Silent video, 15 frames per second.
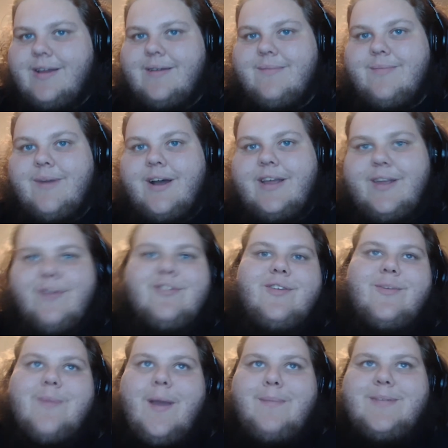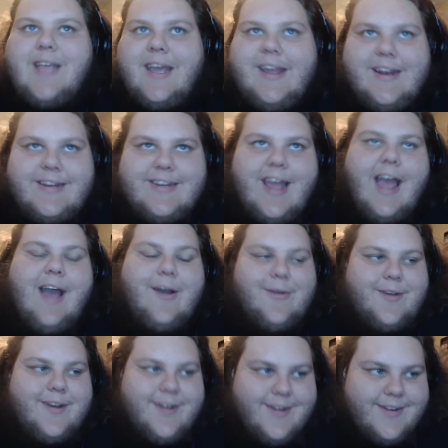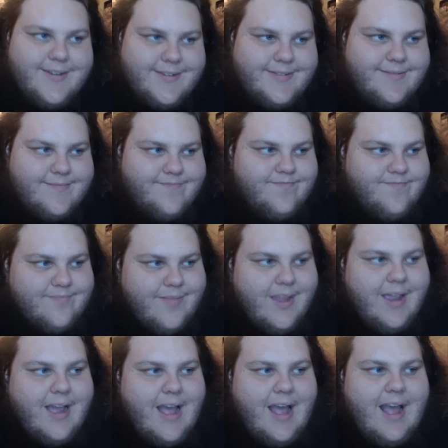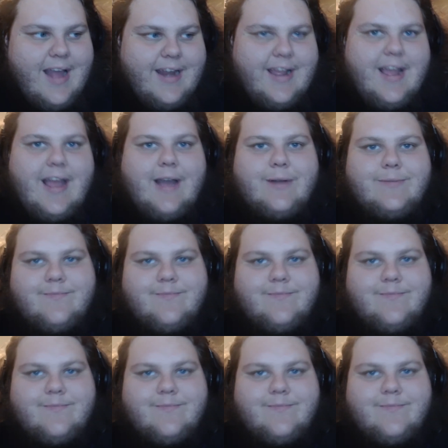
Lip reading: but YouTube kept taking it down. Anyhow.